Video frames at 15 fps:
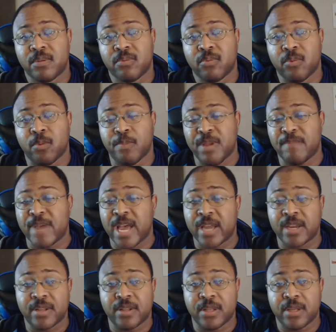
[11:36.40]
will be
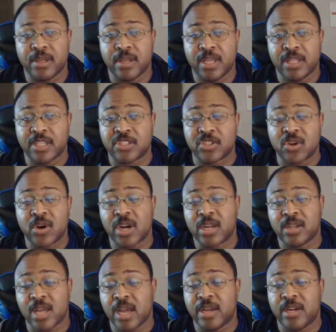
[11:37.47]
back in the starting
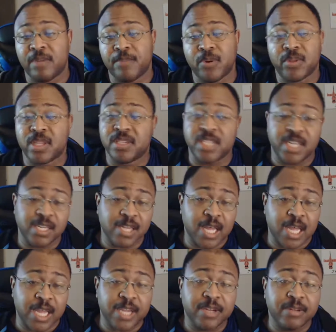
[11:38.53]
lineup on the D
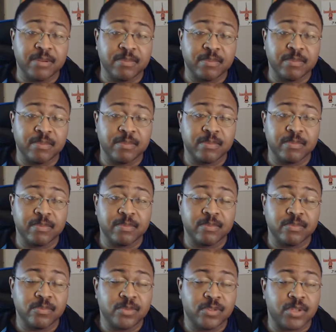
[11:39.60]
line.
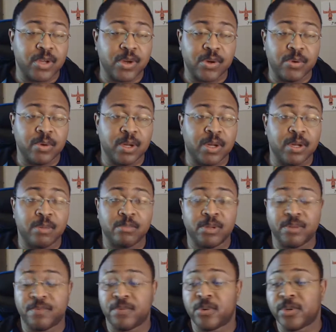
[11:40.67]
So
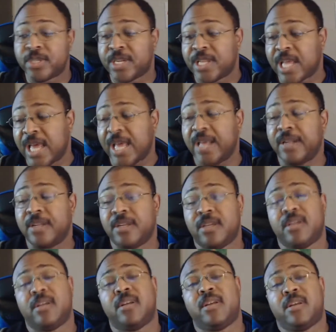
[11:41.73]
look forward to that.
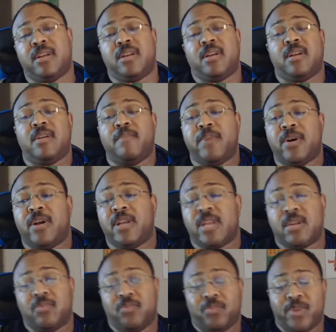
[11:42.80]

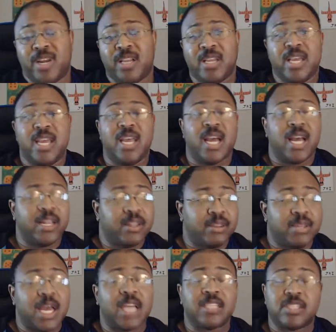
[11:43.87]
But really,
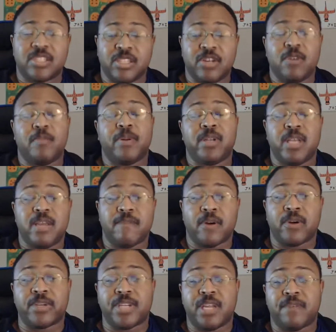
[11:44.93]
I still believe
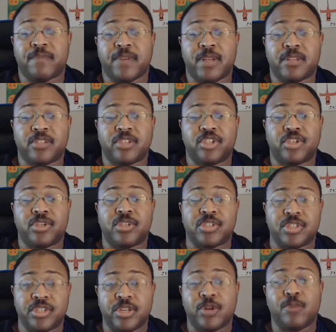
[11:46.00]
our defense should
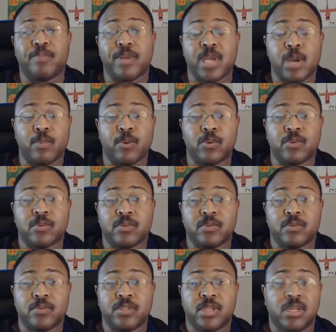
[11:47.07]
still be able
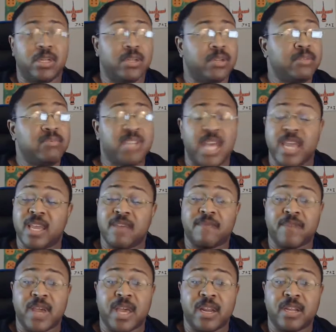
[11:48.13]
to take
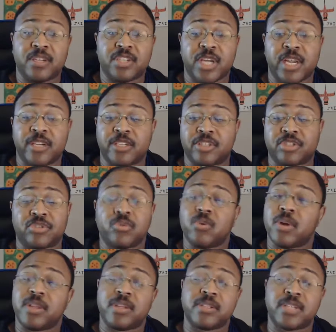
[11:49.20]
advantage and
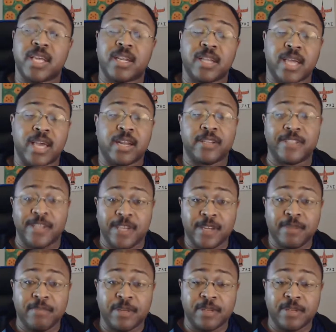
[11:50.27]
destroy this Atlanta team.